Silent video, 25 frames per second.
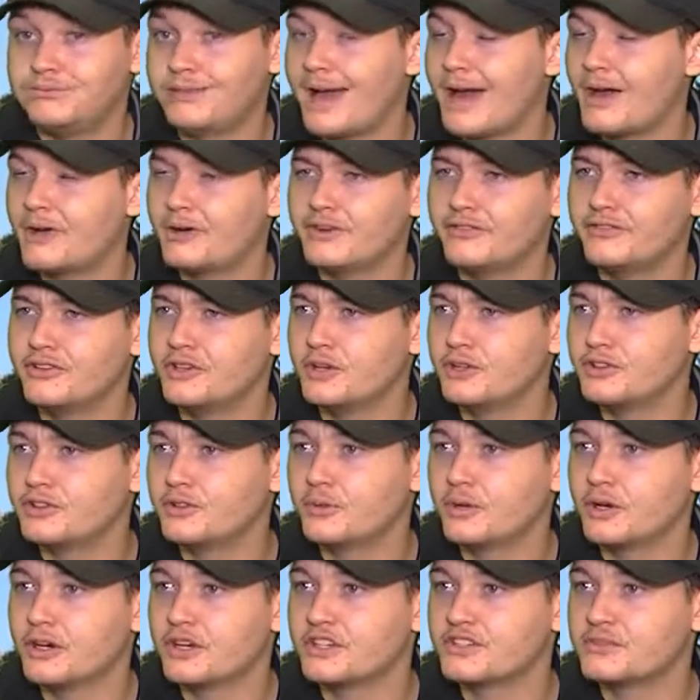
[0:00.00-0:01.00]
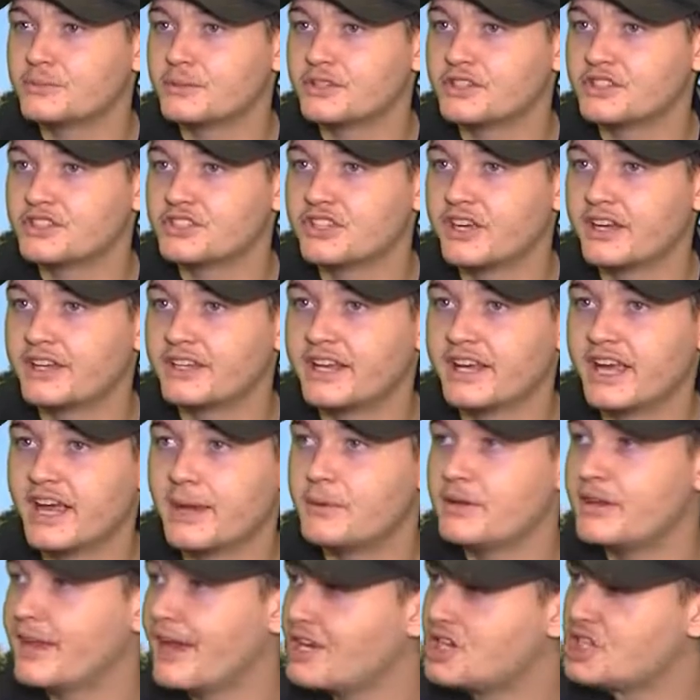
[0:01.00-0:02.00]
I don't even know what the word is, but just like they gave
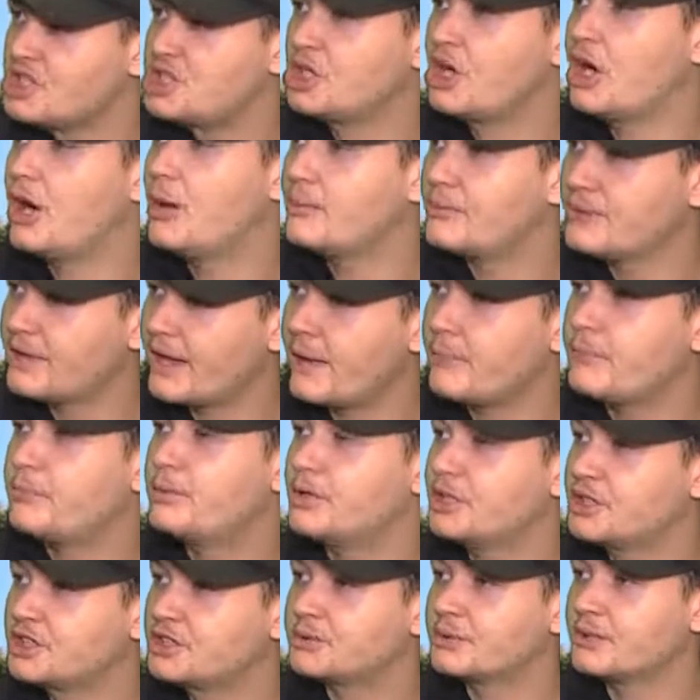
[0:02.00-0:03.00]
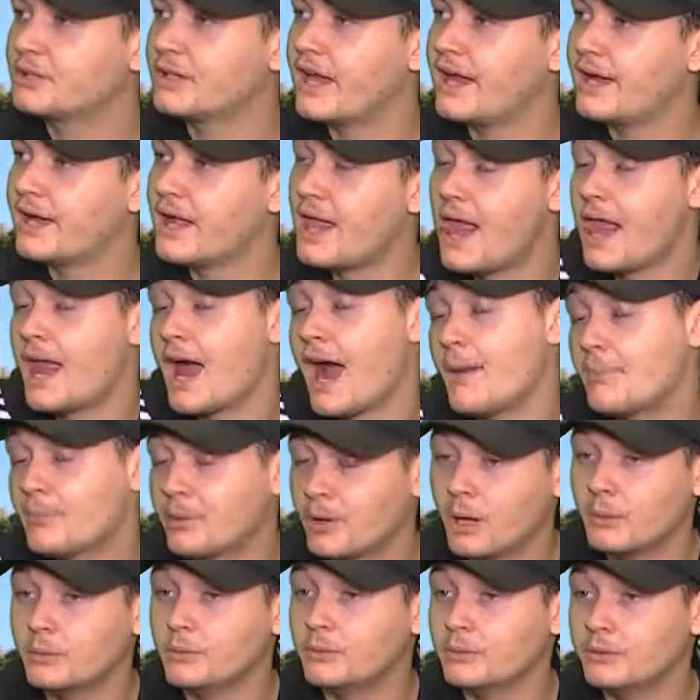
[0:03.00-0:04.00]
me that jump, that push where like I
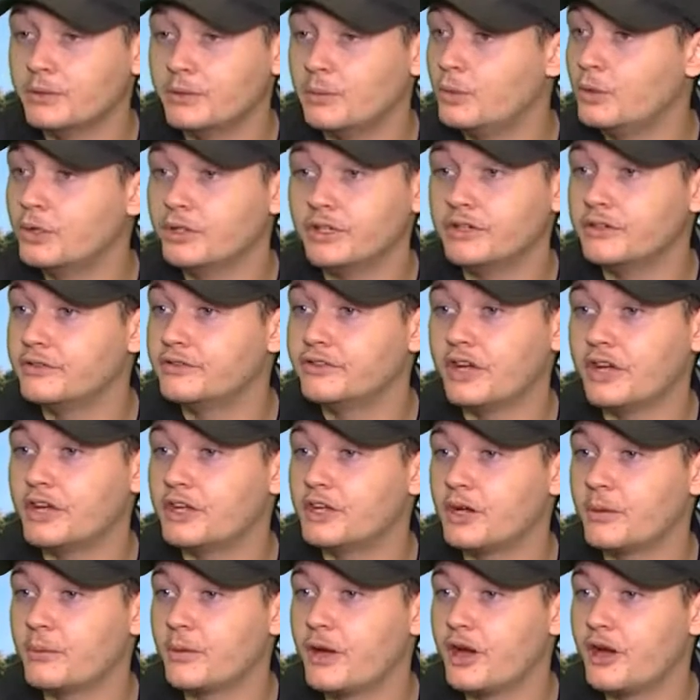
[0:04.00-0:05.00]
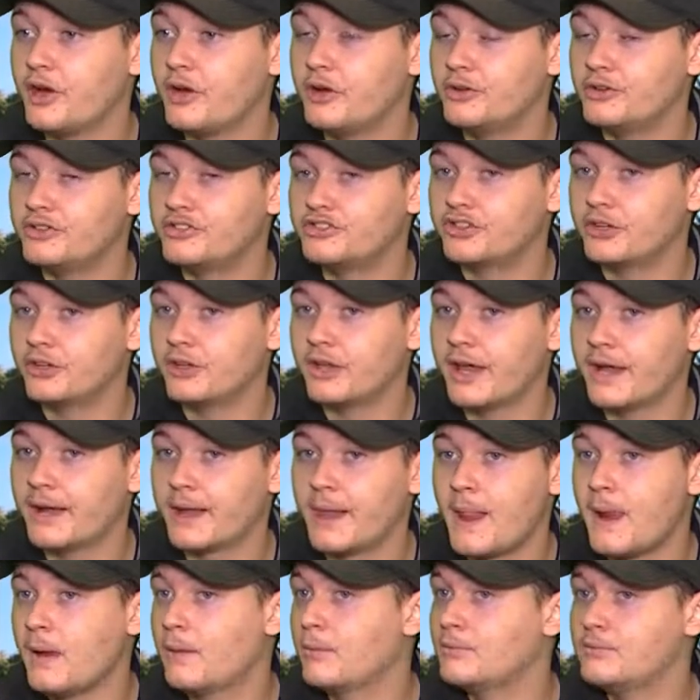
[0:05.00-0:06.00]
probably wouldn't have done it on my own. So like
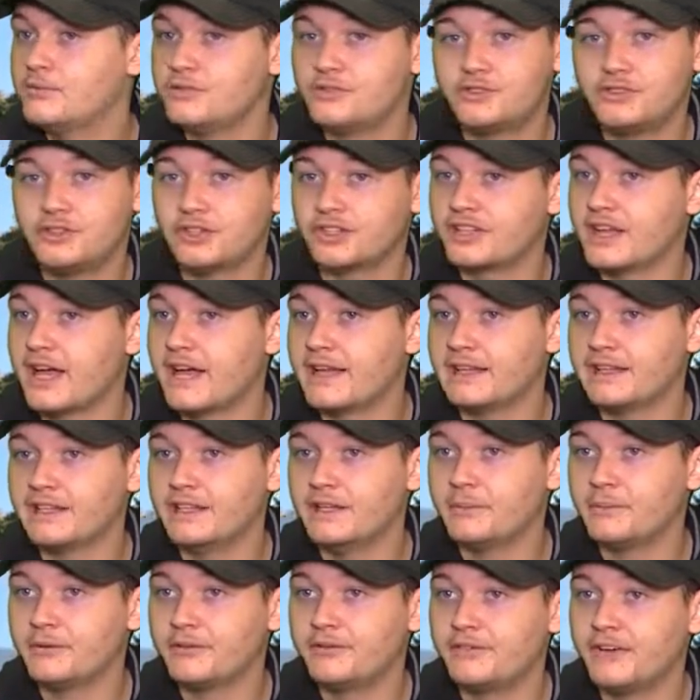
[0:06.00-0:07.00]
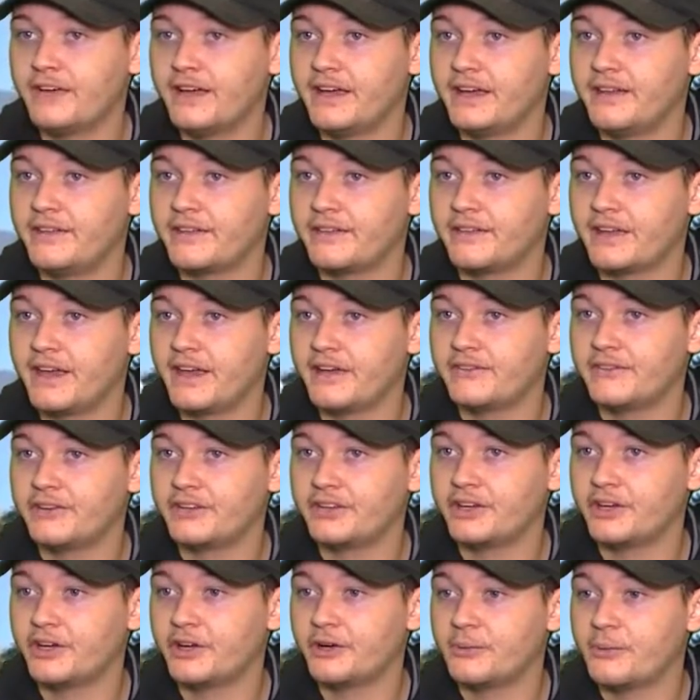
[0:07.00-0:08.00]
took that leap of faith, gave it
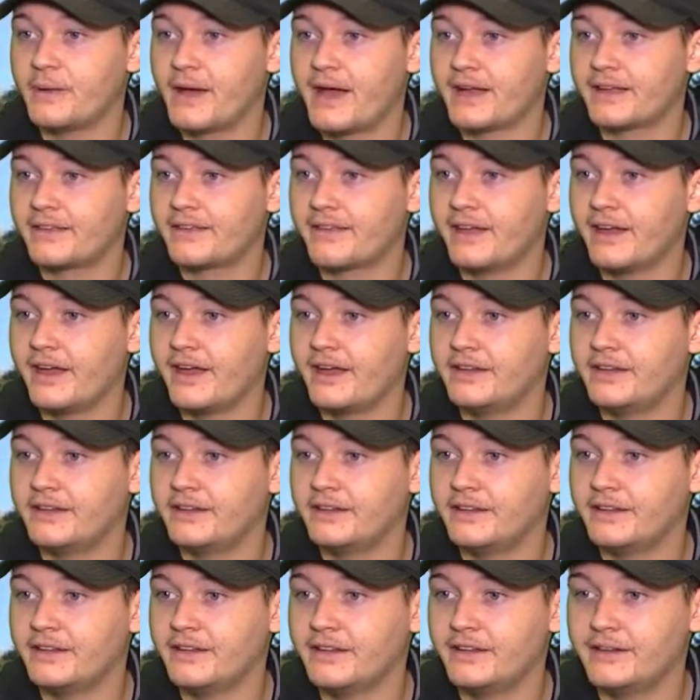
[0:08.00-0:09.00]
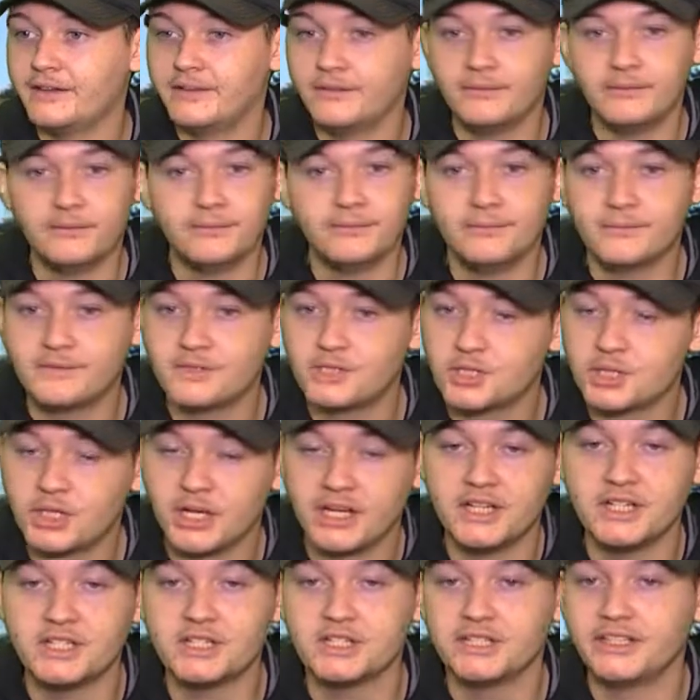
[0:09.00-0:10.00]
a go back then, and then
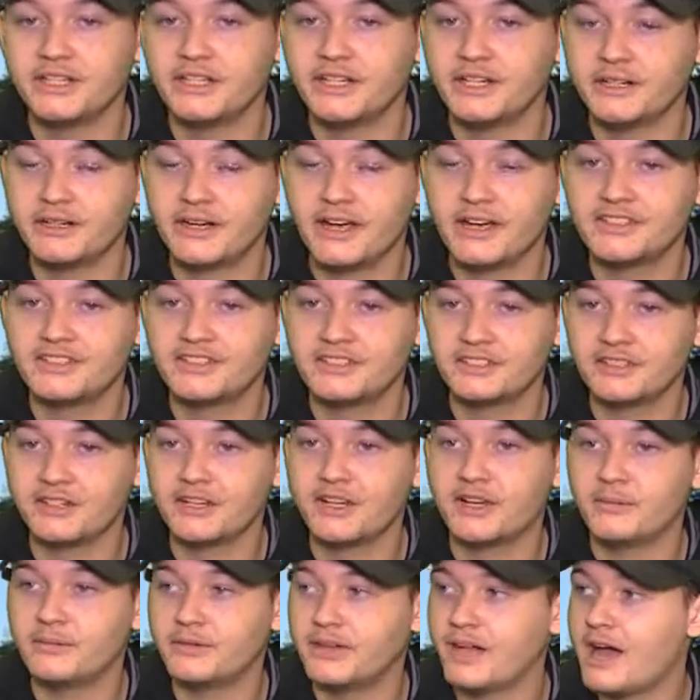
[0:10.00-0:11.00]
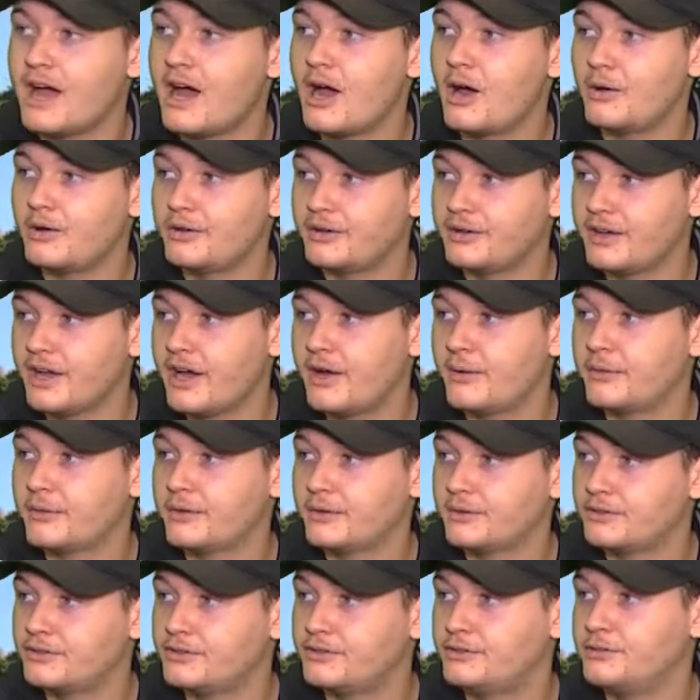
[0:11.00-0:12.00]
strangely here I still am now, and now
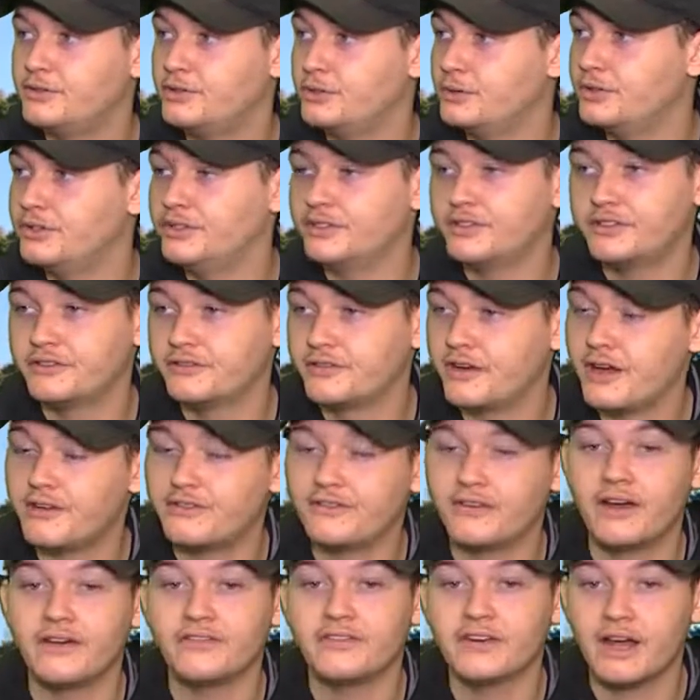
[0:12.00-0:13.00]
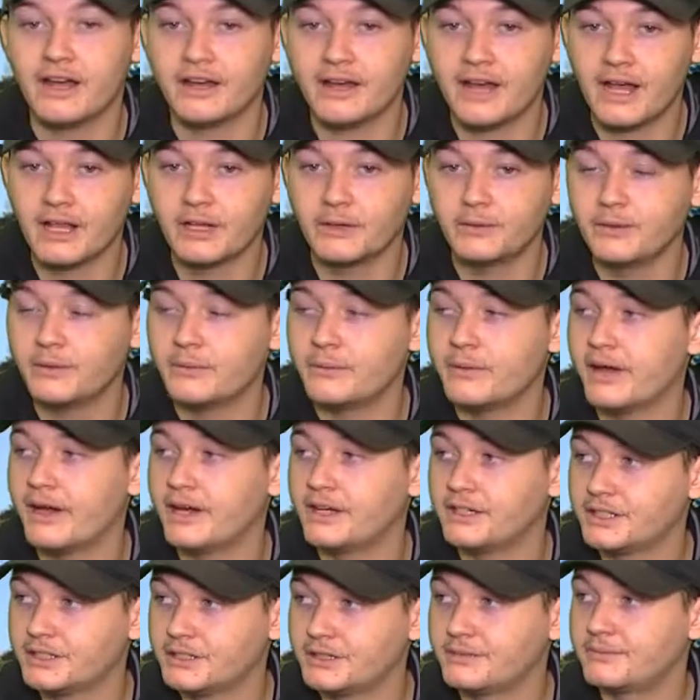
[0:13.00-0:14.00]
we're doing the 559 Halloween
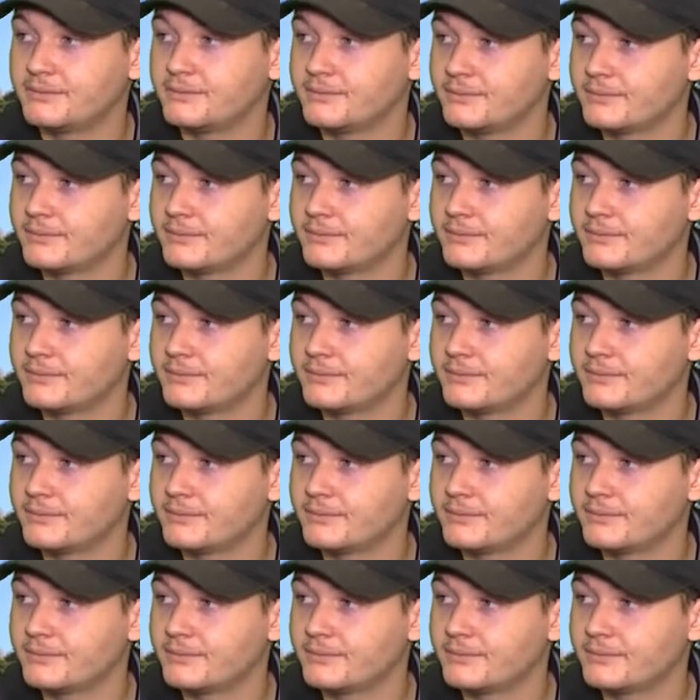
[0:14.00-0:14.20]
Bash.